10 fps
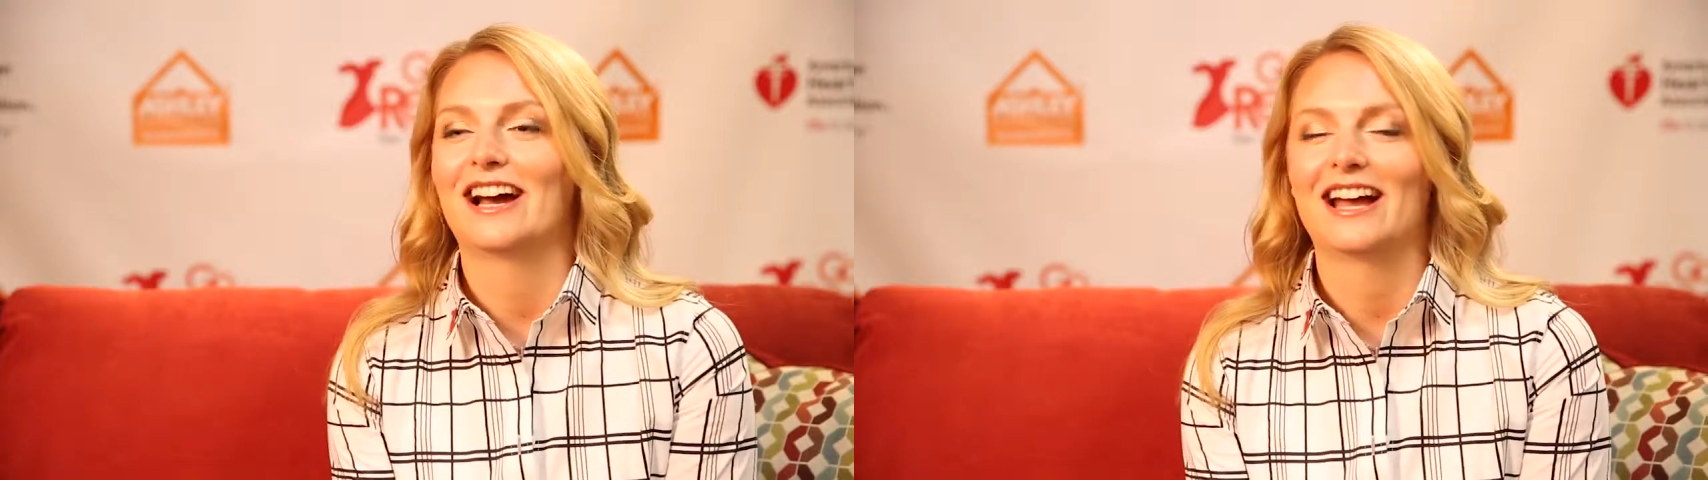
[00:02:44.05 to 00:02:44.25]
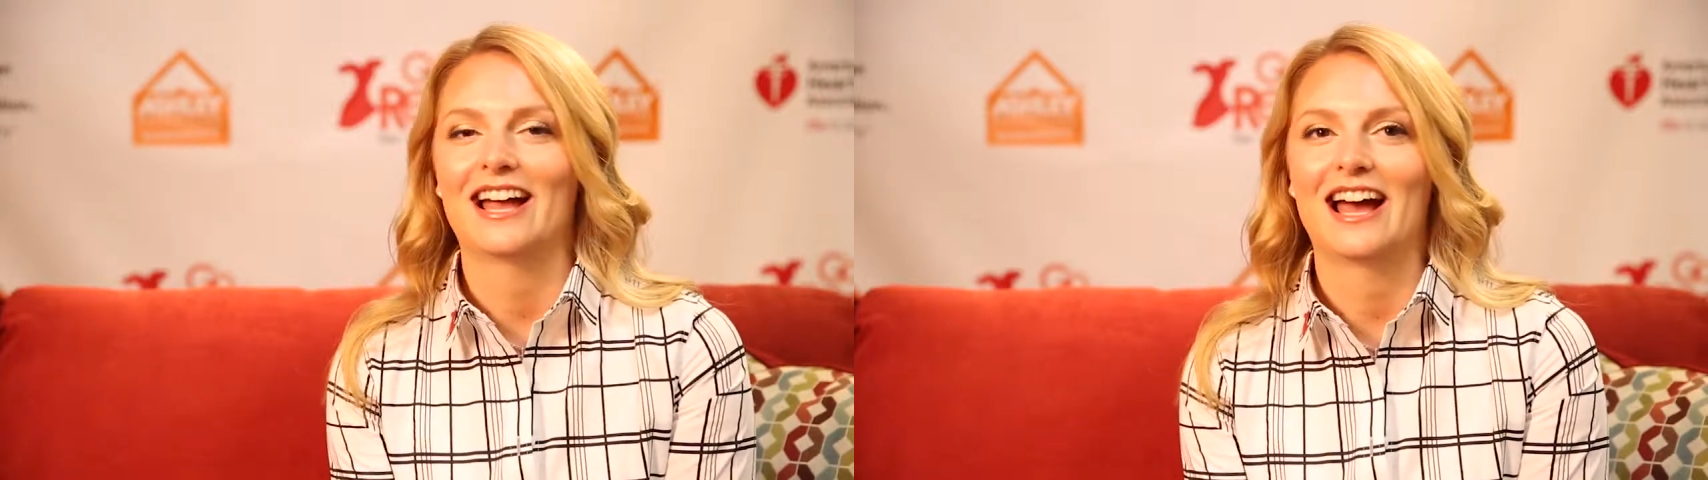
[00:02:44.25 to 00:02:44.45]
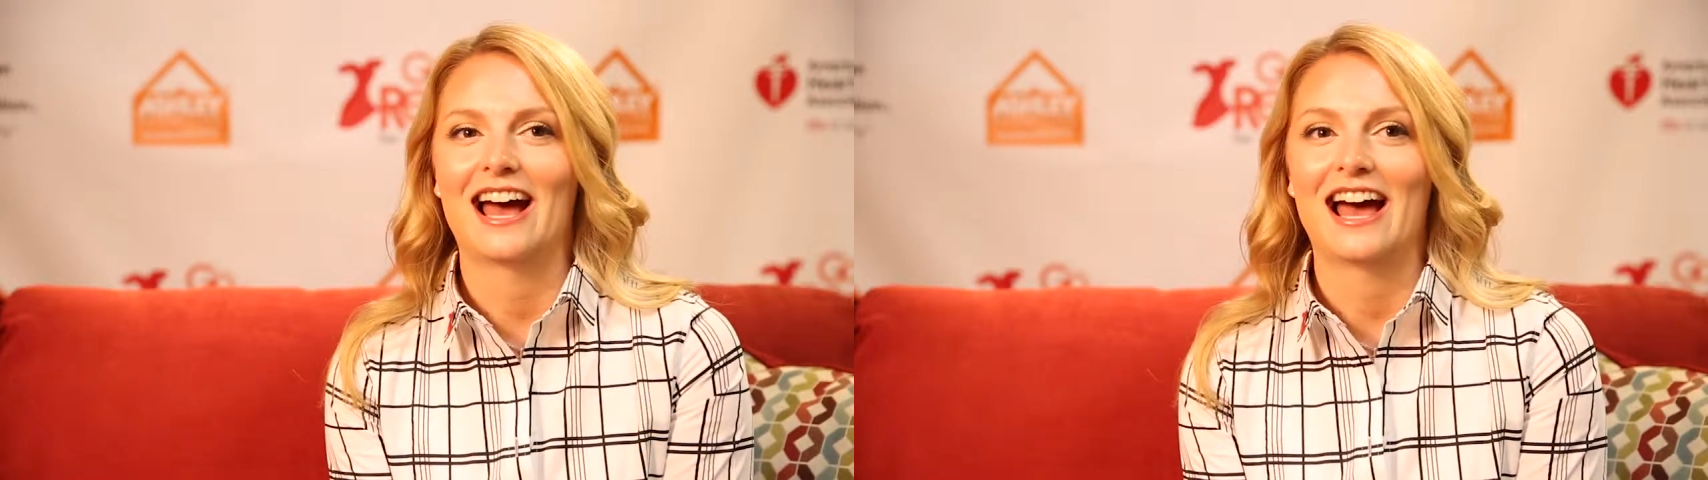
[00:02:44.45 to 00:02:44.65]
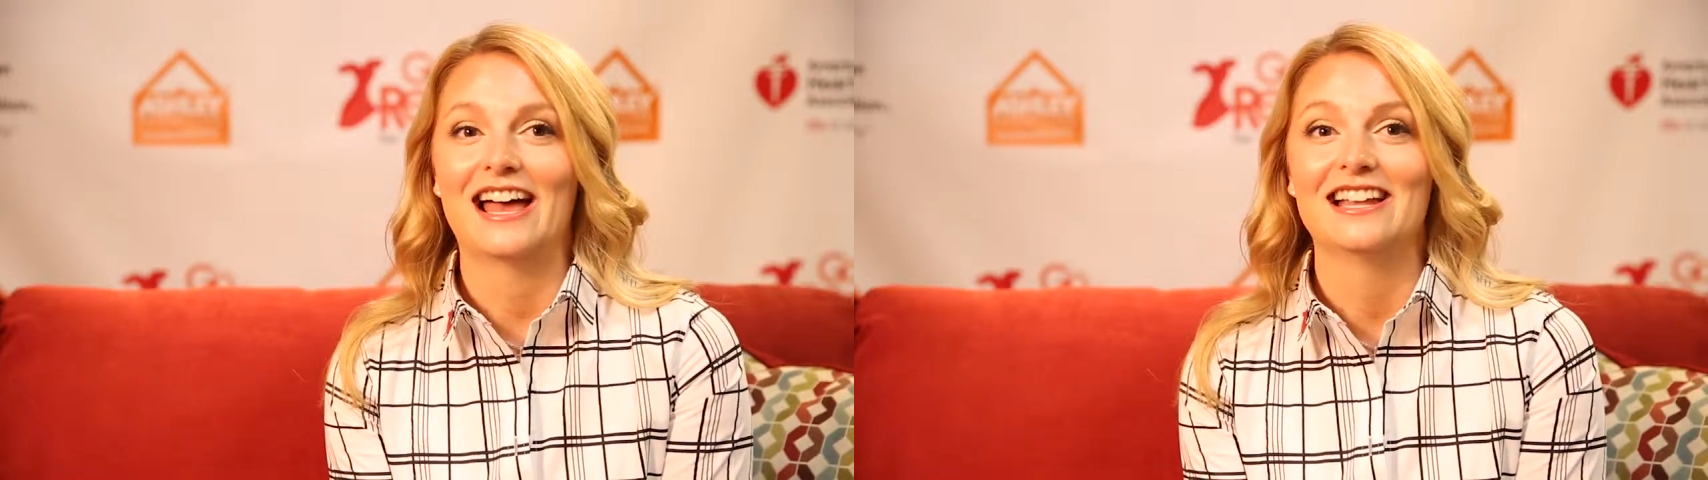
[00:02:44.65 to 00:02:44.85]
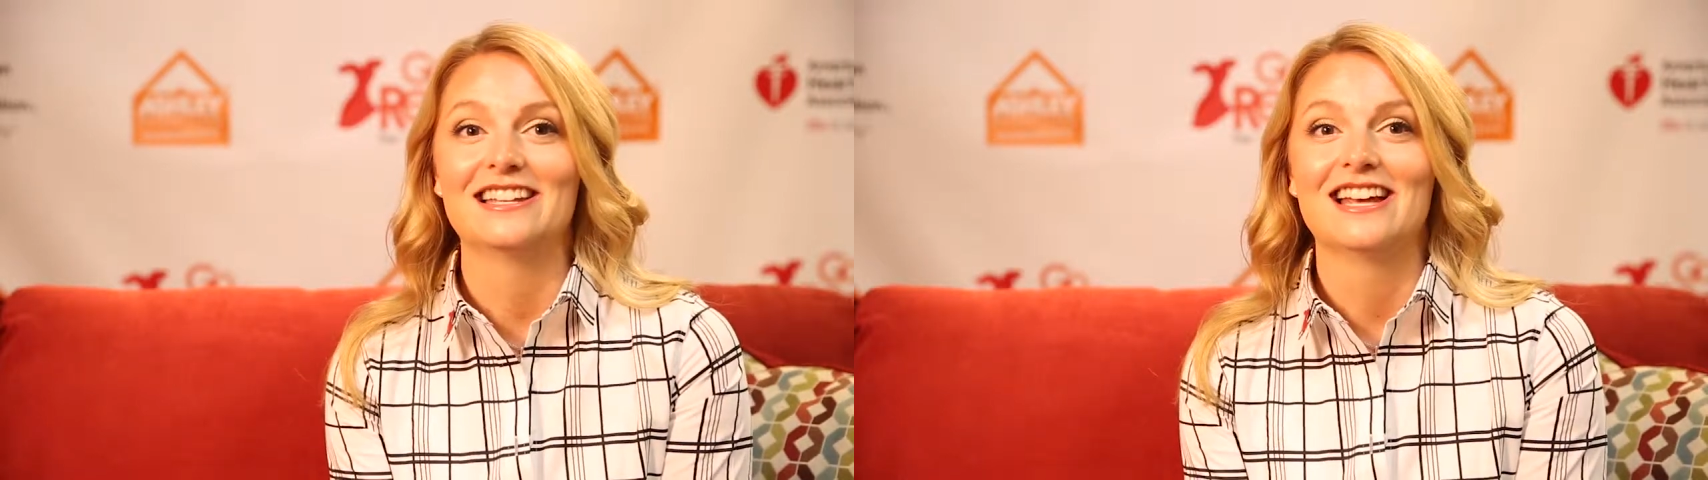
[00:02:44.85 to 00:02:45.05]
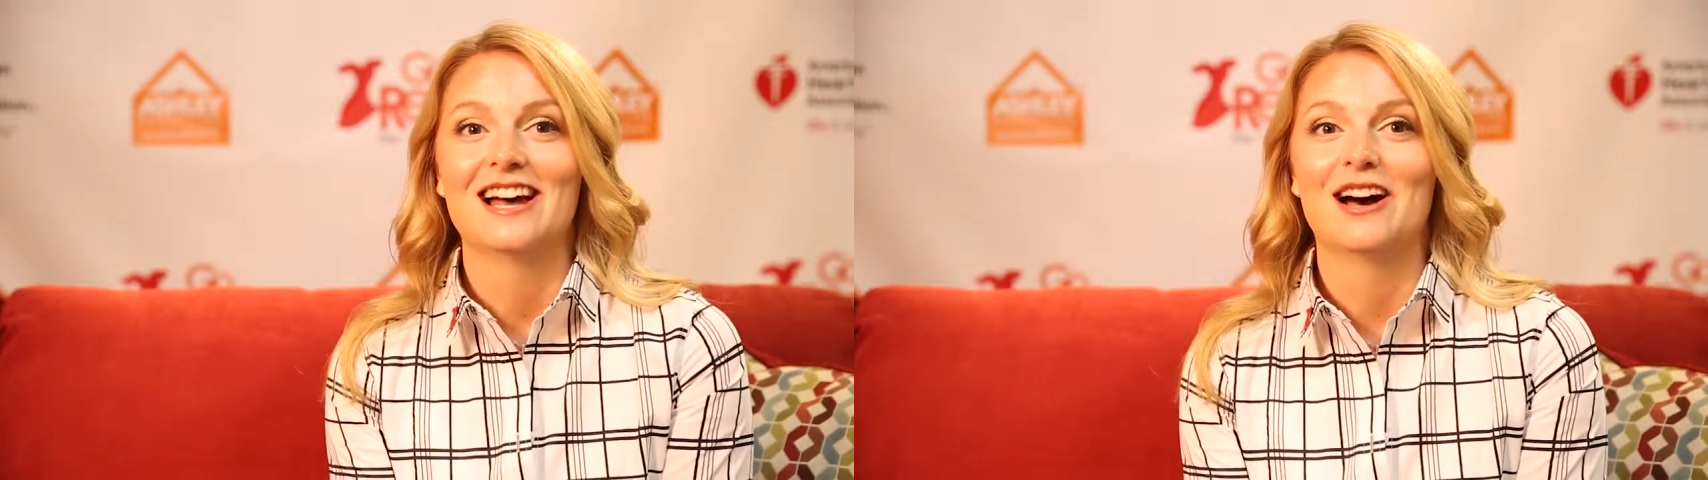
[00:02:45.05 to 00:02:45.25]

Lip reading: I had